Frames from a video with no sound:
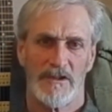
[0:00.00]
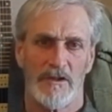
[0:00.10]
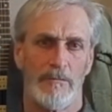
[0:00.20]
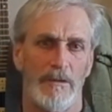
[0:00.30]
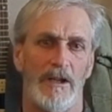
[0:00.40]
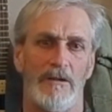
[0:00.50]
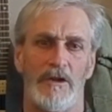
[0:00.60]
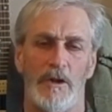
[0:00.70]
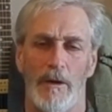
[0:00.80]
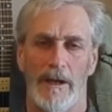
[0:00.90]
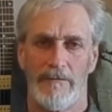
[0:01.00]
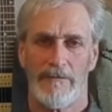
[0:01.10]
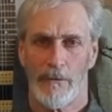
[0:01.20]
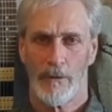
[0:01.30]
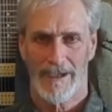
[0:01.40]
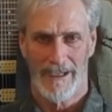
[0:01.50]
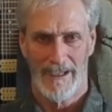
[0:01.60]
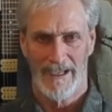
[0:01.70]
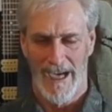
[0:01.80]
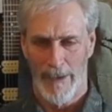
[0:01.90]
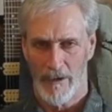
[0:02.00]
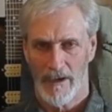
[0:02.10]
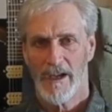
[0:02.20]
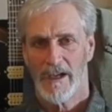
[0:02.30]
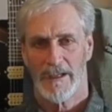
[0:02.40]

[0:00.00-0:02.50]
Zoom Q2n 4K camera,